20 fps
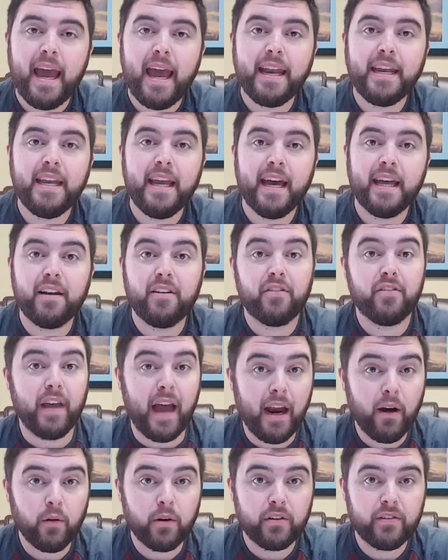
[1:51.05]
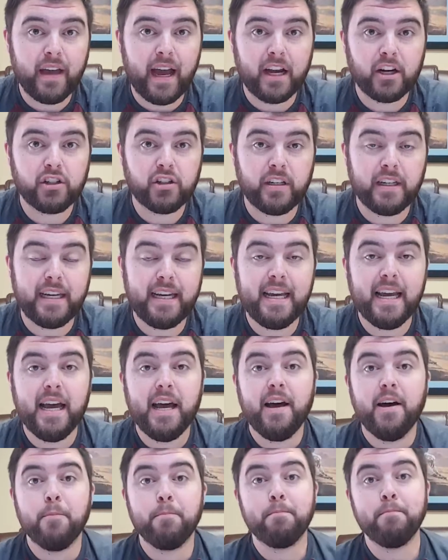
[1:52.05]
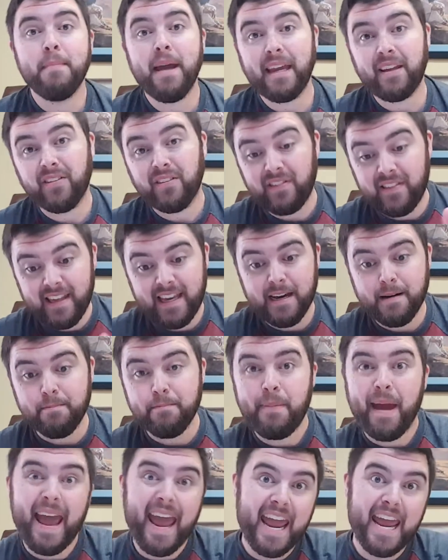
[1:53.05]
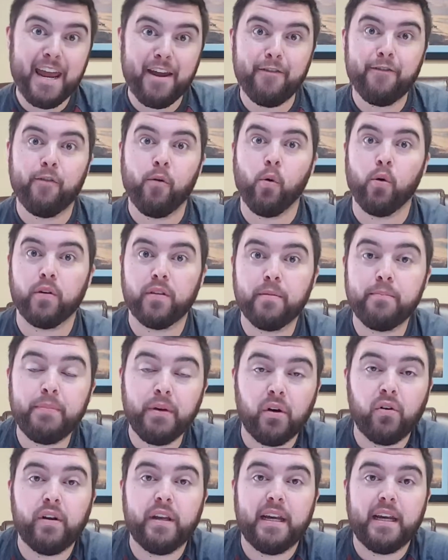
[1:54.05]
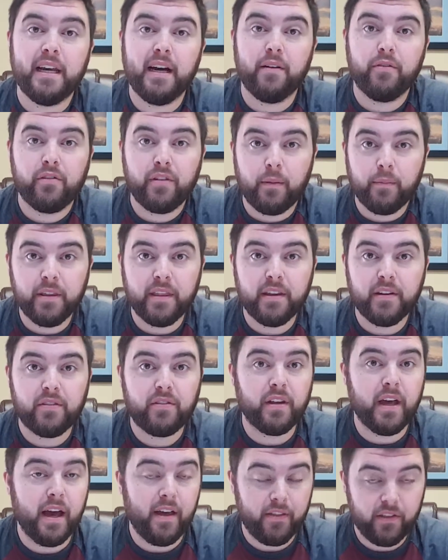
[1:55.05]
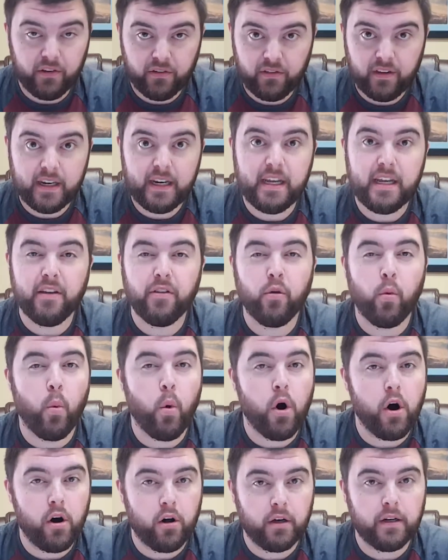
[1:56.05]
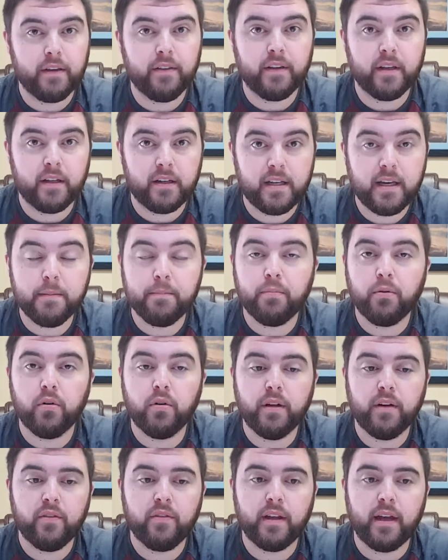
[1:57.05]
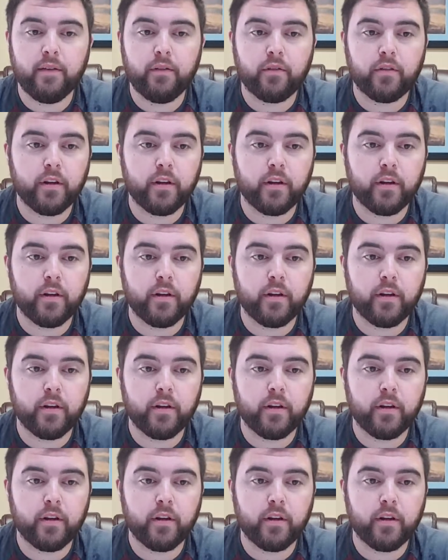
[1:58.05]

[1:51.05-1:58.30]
and yet Cyrus actually makes them pay for the building of some of this, the city and the wall and the temple and stuff.